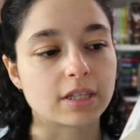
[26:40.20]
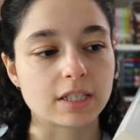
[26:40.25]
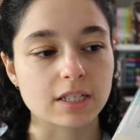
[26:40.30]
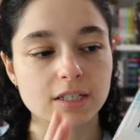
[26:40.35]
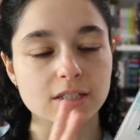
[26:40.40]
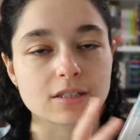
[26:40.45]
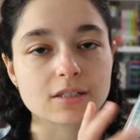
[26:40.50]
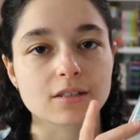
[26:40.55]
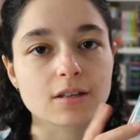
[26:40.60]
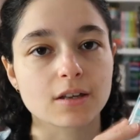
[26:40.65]

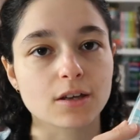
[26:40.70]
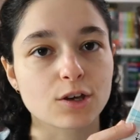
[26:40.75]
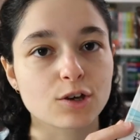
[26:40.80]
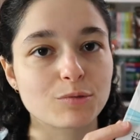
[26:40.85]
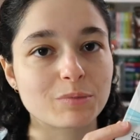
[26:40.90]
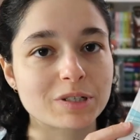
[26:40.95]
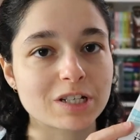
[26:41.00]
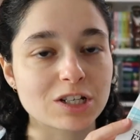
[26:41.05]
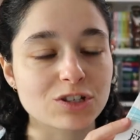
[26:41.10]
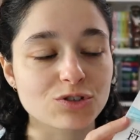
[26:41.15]
This
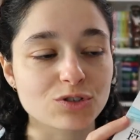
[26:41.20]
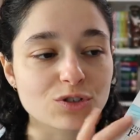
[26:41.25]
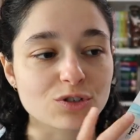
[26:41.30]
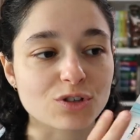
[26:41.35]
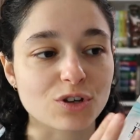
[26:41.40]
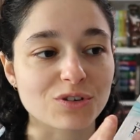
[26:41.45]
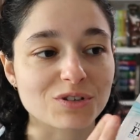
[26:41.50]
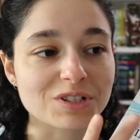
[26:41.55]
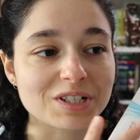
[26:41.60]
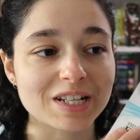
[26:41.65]
could potentially
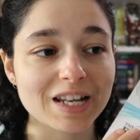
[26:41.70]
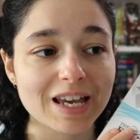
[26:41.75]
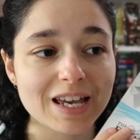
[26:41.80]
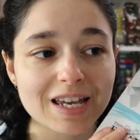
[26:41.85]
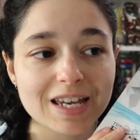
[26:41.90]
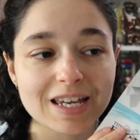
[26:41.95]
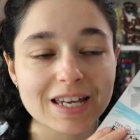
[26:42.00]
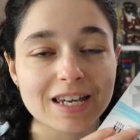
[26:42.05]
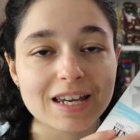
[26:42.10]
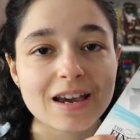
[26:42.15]
start
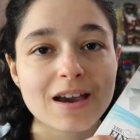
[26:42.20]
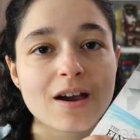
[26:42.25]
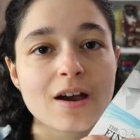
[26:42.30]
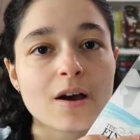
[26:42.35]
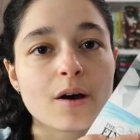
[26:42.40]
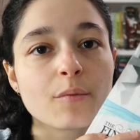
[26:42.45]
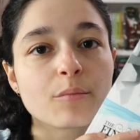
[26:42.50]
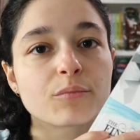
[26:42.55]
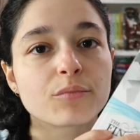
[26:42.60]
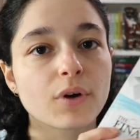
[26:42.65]
today,
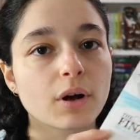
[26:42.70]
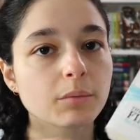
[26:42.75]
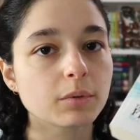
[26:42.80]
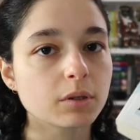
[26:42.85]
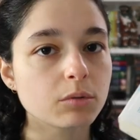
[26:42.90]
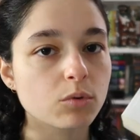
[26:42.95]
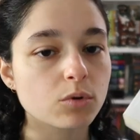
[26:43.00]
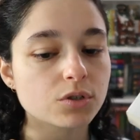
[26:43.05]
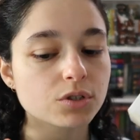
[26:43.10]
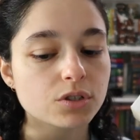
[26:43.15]

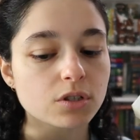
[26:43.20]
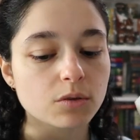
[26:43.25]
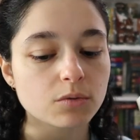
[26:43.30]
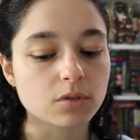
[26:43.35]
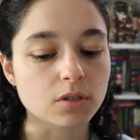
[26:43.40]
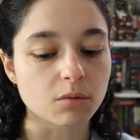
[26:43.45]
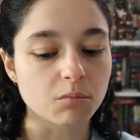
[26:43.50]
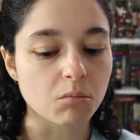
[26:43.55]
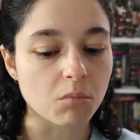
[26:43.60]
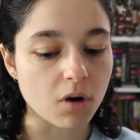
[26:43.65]
probably more so
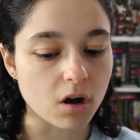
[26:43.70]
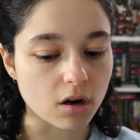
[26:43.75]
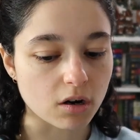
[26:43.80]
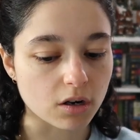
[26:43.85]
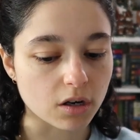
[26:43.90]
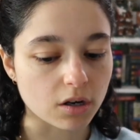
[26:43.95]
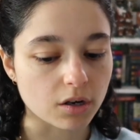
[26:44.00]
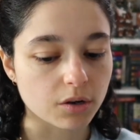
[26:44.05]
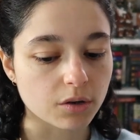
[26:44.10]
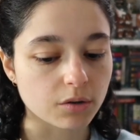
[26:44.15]

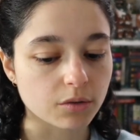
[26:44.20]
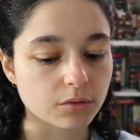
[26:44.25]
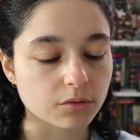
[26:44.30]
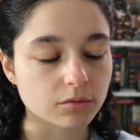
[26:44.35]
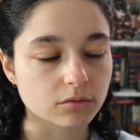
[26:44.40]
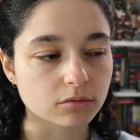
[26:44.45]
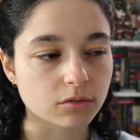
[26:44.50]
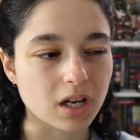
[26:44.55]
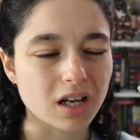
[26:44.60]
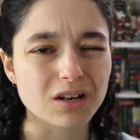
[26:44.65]
tomorrow.
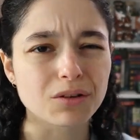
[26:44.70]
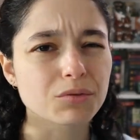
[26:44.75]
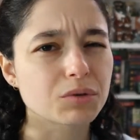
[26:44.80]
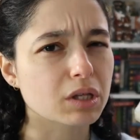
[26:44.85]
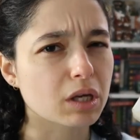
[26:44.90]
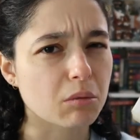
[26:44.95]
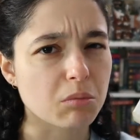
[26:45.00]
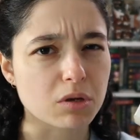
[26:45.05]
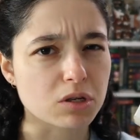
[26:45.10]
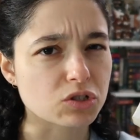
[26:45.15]
I don't
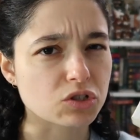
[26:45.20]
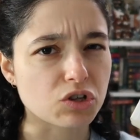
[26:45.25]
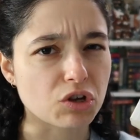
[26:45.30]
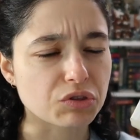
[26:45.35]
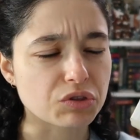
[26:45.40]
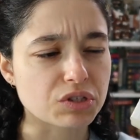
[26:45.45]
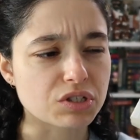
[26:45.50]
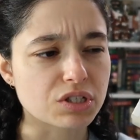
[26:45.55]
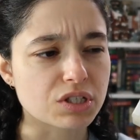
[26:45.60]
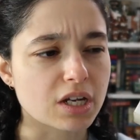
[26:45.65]
think I'm gonna
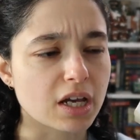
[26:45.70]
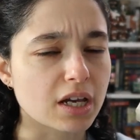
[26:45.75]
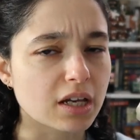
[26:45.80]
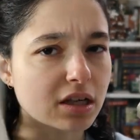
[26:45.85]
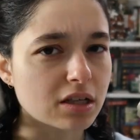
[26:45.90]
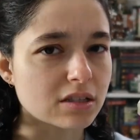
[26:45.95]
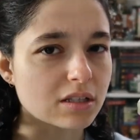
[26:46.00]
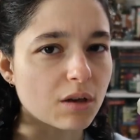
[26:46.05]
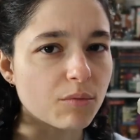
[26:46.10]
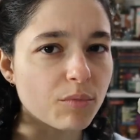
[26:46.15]
start this today
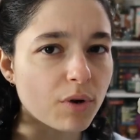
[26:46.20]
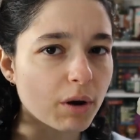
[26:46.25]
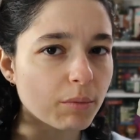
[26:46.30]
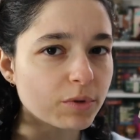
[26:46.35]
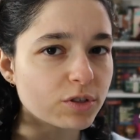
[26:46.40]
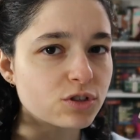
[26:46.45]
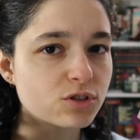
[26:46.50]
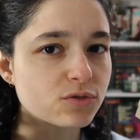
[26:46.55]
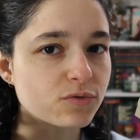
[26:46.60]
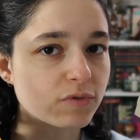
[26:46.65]
because I'll
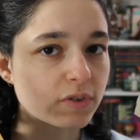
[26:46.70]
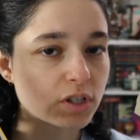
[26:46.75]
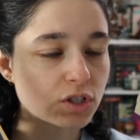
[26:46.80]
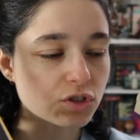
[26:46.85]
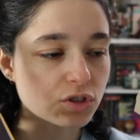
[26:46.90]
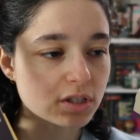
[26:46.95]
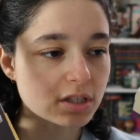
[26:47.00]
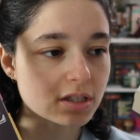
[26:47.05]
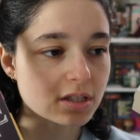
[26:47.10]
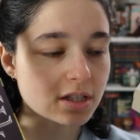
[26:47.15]
probably just
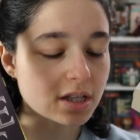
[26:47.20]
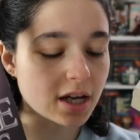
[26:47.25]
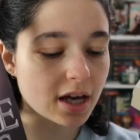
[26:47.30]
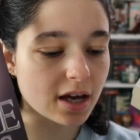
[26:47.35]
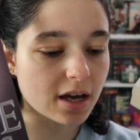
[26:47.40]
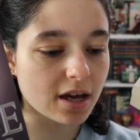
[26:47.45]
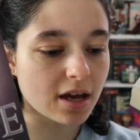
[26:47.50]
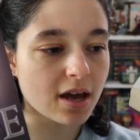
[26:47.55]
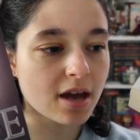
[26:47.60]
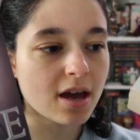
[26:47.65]
finish this
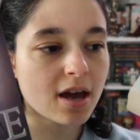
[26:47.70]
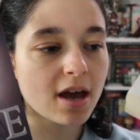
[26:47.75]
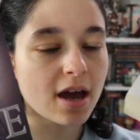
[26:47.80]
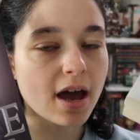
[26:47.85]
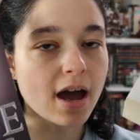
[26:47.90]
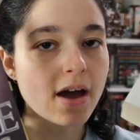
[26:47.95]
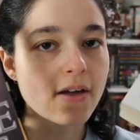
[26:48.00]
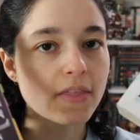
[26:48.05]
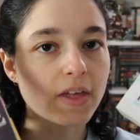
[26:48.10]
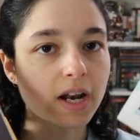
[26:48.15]
today
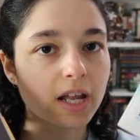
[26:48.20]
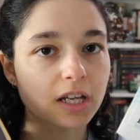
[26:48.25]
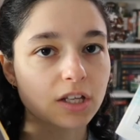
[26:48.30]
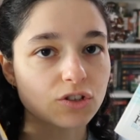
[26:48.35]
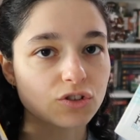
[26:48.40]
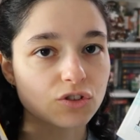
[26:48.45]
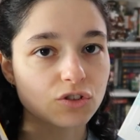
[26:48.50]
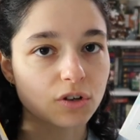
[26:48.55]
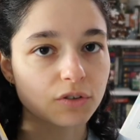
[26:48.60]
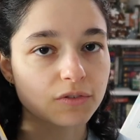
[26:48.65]
and then I
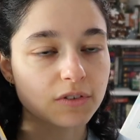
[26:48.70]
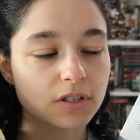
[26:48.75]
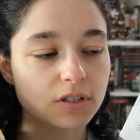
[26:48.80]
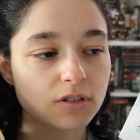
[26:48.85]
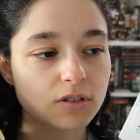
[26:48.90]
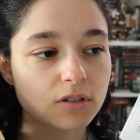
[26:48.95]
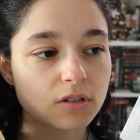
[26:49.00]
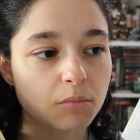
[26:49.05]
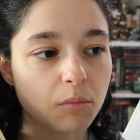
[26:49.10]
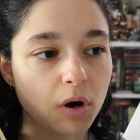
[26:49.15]
can start
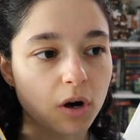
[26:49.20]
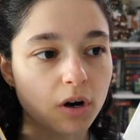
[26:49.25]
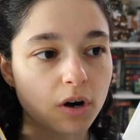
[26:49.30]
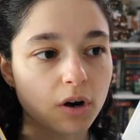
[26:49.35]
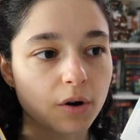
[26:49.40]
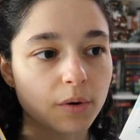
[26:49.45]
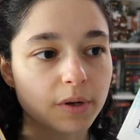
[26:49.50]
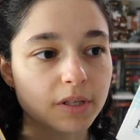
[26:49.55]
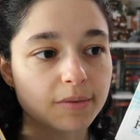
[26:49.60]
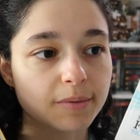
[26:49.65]
this
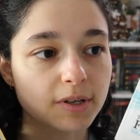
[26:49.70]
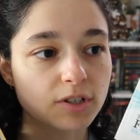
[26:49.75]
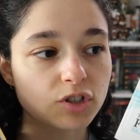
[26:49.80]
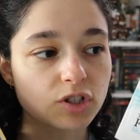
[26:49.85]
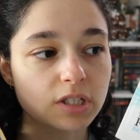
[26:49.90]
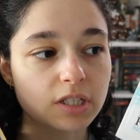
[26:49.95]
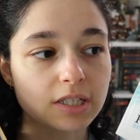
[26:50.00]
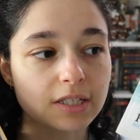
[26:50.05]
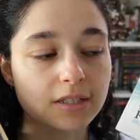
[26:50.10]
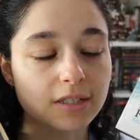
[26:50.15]
tomorrow,
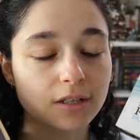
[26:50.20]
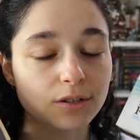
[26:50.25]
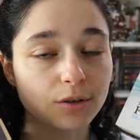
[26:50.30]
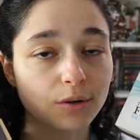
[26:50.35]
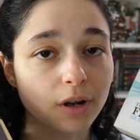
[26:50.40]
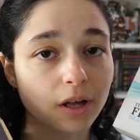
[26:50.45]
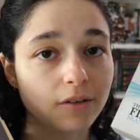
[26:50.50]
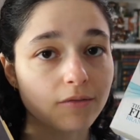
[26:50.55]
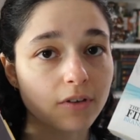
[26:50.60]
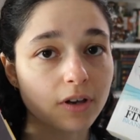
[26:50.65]
especially since I
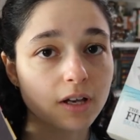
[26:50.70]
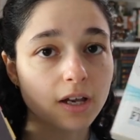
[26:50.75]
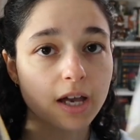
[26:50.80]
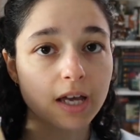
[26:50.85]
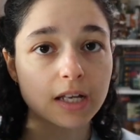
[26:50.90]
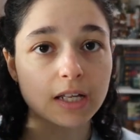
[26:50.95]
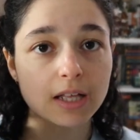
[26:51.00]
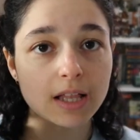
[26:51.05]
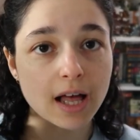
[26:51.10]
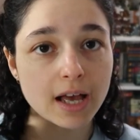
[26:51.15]
don't have
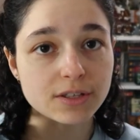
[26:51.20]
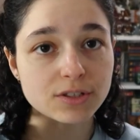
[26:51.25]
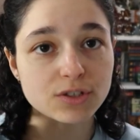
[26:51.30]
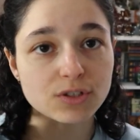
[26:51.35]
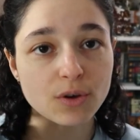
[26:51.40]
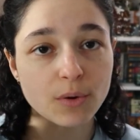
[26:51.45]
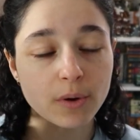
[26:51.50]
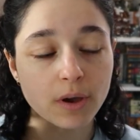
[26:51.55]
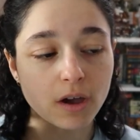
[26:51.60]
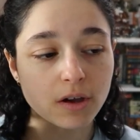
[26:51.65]
any classes
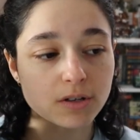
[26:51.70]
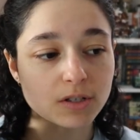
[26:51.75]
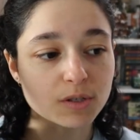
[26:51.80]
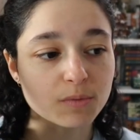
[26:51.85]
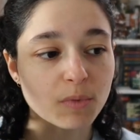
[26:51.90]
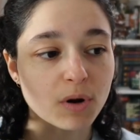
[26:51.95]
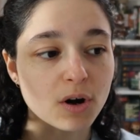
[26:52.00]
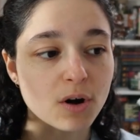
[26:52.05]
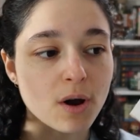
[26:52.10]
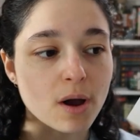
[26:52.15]
going on
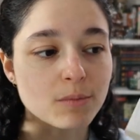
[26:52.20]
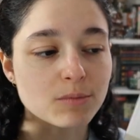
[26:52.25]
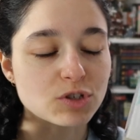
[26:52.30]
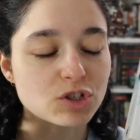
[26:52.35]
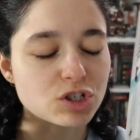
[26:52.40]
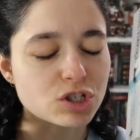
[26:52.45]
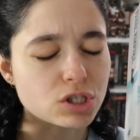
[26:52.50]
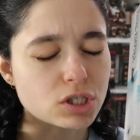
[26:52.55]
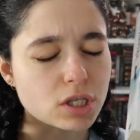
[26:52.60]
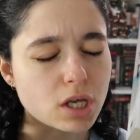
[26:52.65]
tomorrow.
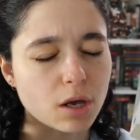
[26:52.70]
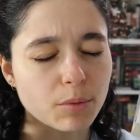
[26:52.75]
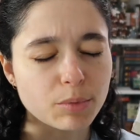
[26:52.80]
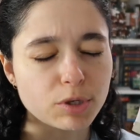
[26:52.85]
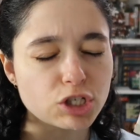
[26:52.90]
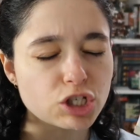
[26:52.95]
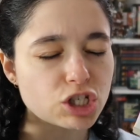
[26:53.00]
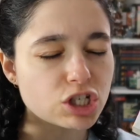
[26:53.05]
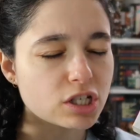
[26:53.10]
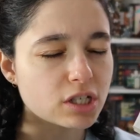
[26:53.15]
I'll
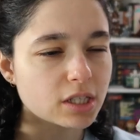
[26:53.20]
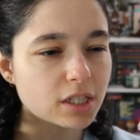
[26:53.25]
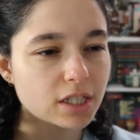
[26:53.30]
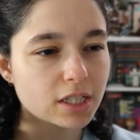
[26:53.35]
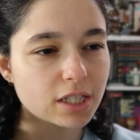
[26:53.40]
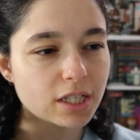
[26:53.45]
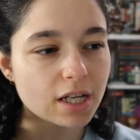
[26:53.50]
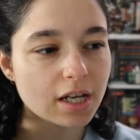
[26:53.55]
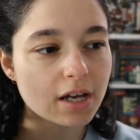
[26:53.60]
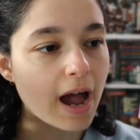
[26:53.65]
be
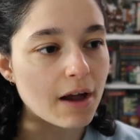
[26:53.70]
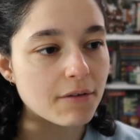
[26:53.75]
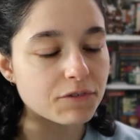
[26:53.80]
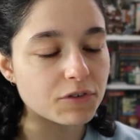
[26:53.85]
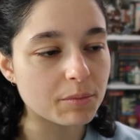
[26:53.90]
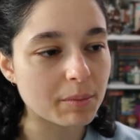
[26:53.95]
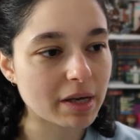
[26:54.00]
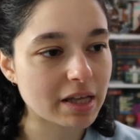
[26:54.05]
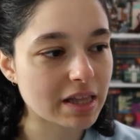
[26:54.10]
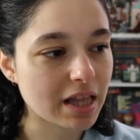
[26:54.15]
chilling.
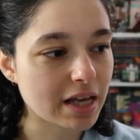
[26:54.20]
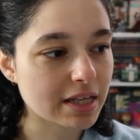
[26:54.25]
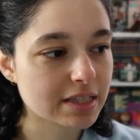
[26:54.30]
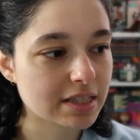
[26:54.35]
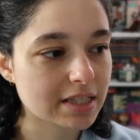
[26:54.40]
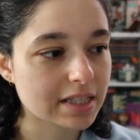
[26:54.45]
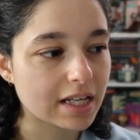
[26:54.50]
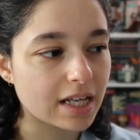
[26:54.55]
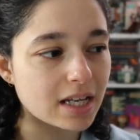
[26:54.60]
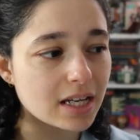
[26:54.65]
After my
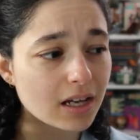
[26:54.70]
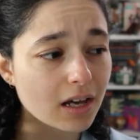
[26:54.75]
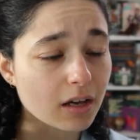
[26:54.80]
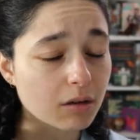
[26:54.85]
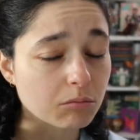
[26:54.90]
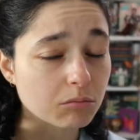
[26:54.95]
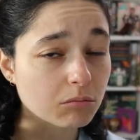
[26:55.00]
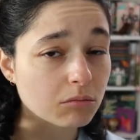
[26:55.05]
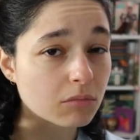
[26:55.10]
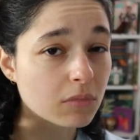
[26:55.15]
class today,
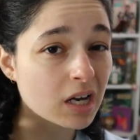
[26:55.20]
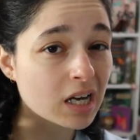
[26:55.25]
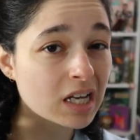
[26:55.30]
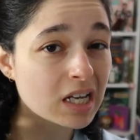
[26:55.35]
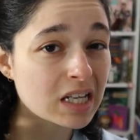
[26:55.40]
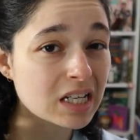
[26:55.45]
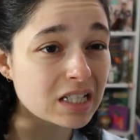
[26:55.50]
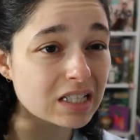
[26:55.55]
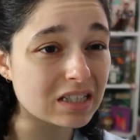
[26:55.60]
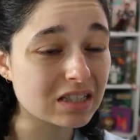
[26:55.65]
I
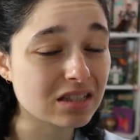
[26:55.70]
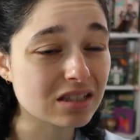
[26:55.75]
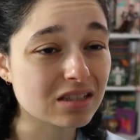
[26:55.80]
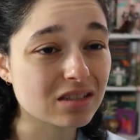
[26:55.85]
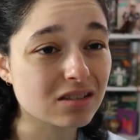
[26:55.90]
might